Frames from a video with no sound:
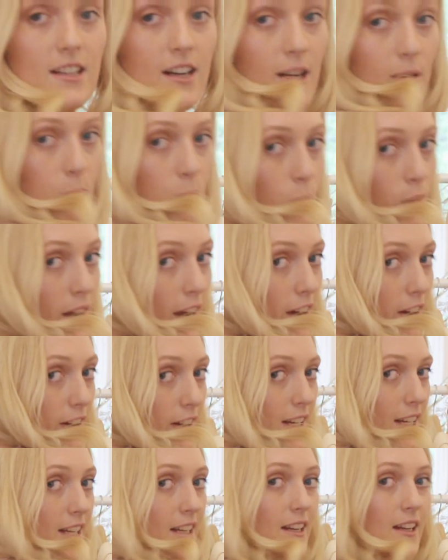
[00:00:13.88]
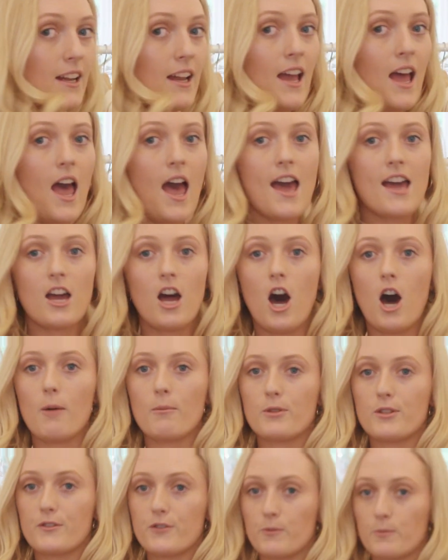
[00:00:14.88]
that I'm wearing
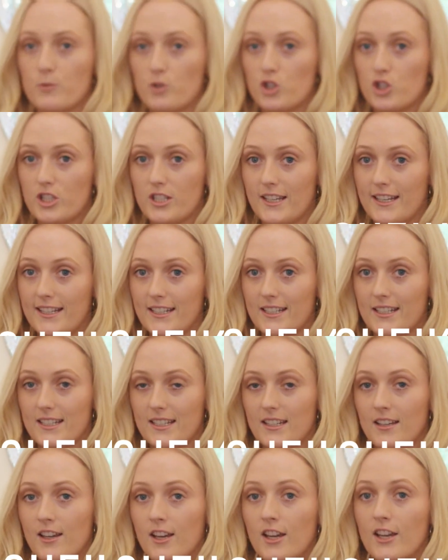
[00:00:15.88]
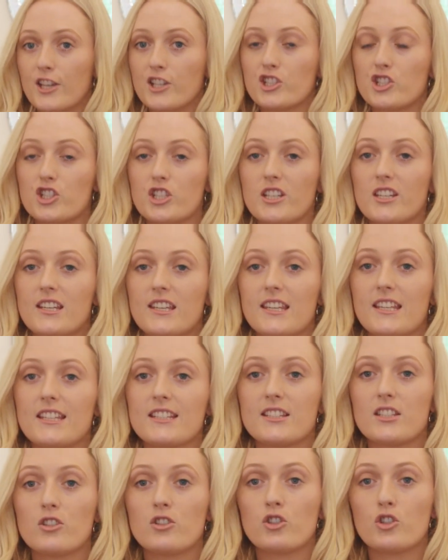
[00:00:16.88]
comes from Chic. Chic
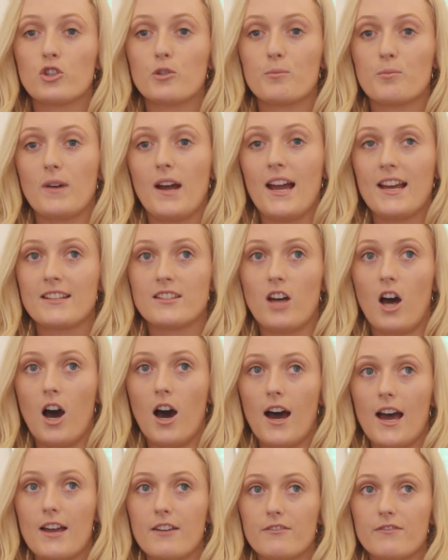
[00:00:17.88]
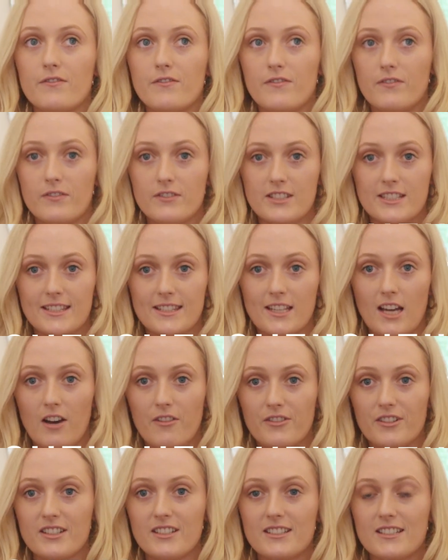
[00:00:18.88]
is a new brand I've
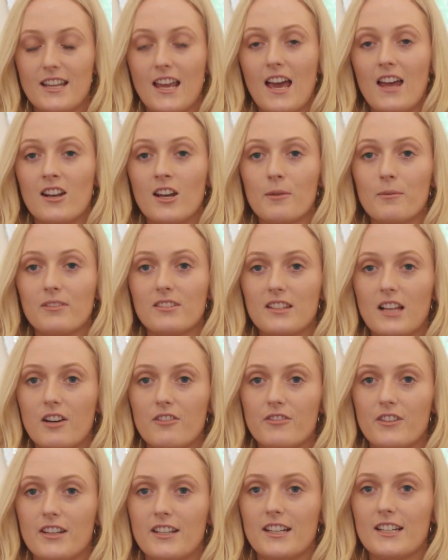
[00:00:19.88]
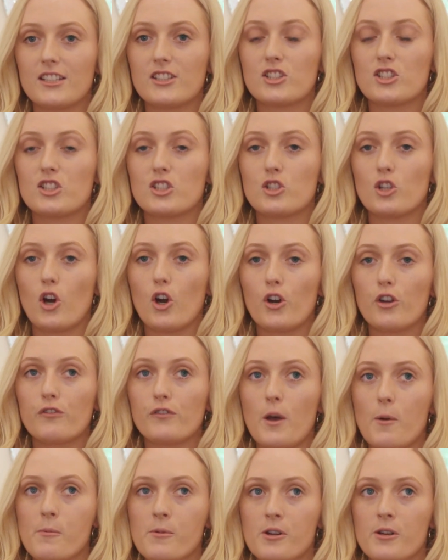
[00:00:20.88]
discovered and I love it. It's so
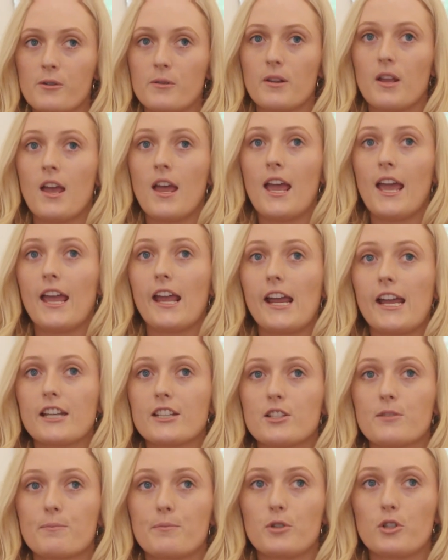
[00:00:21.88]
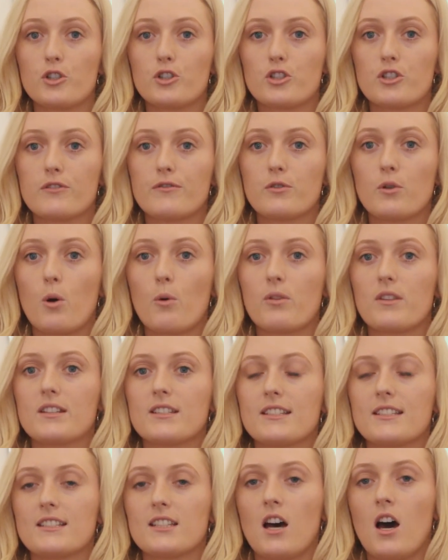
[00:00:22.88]
feminine, it's beautiful, the
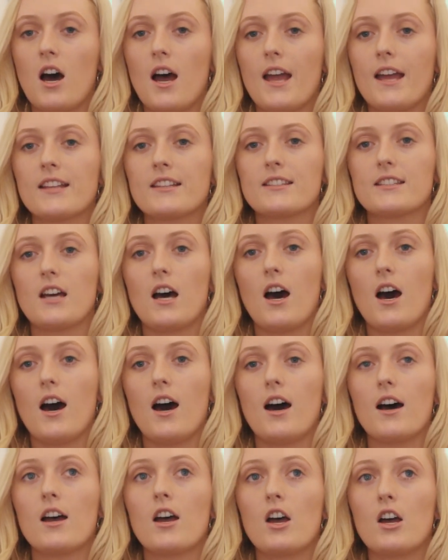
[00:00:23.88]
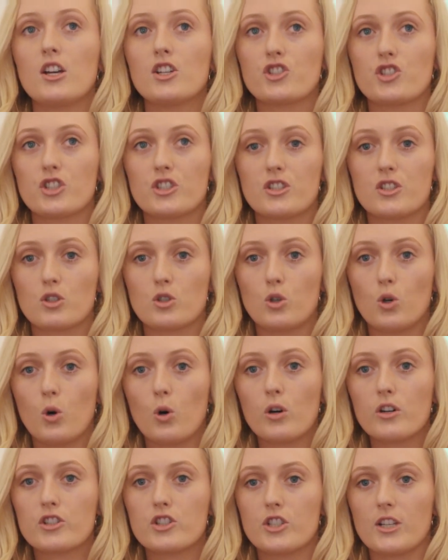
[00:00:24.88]
designs are just
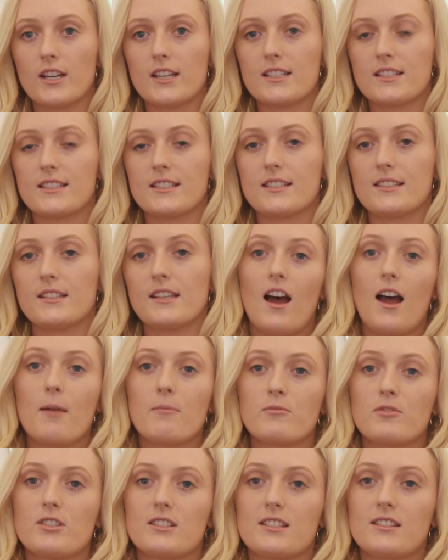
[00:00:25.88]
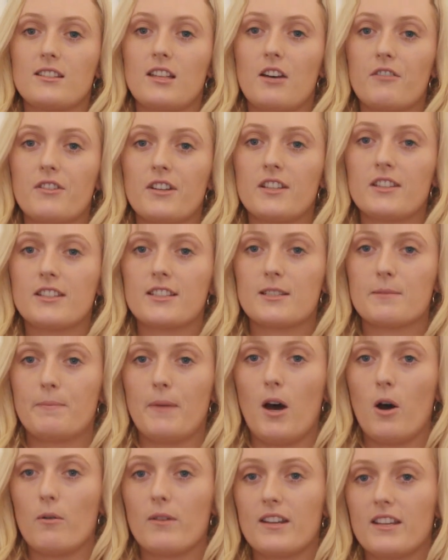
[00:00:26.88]
gorgeous. I'm just loving this
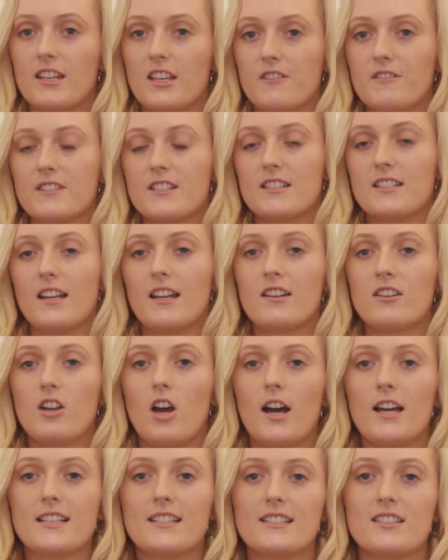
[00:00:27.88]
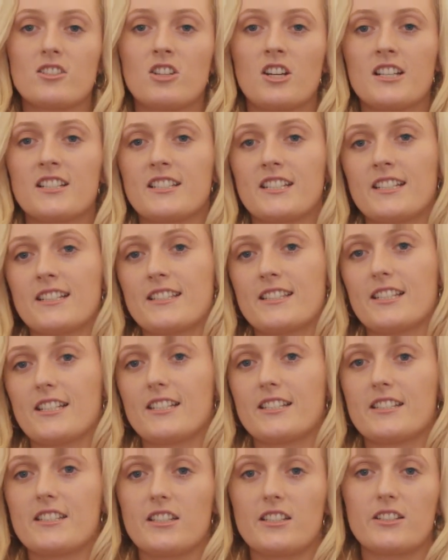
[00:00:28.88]
belt. It gives it a nice
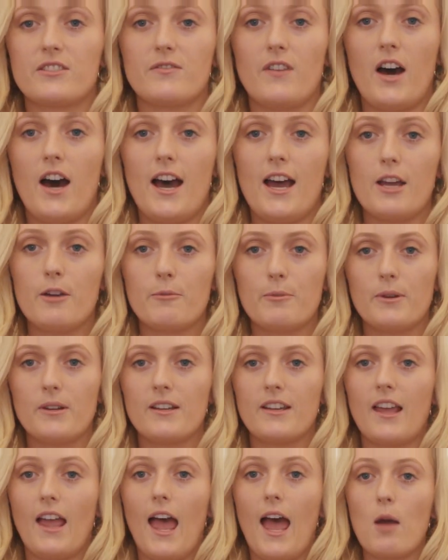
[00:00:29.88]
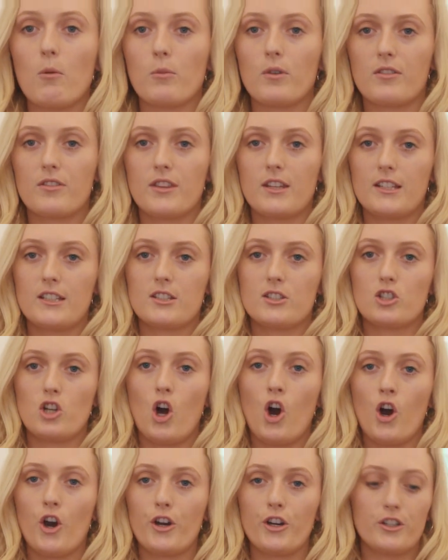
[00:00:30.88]
1960s vibe. And with these
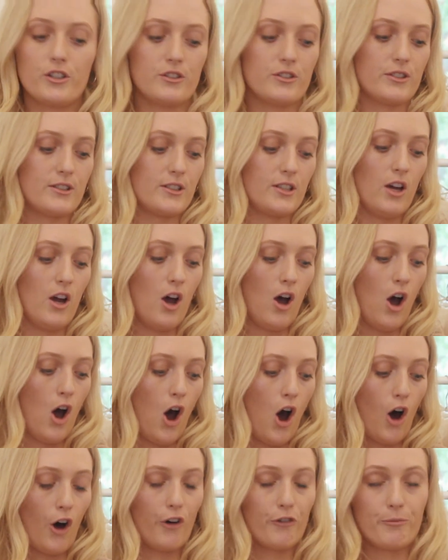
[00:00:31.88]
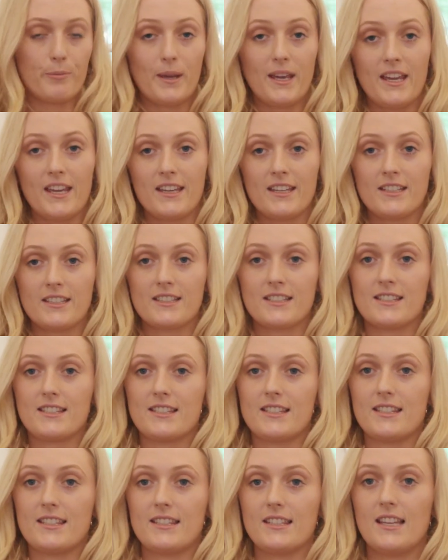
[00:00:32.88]
tones of
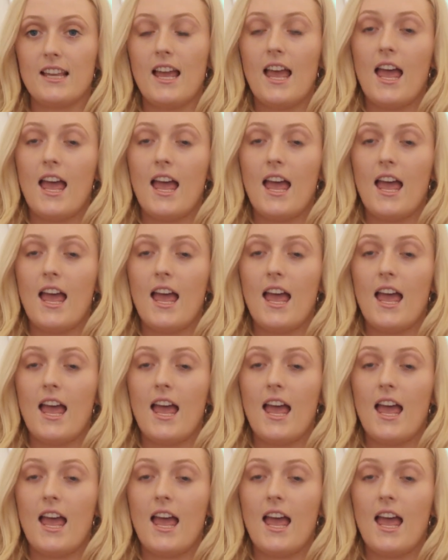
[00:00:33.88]
pinks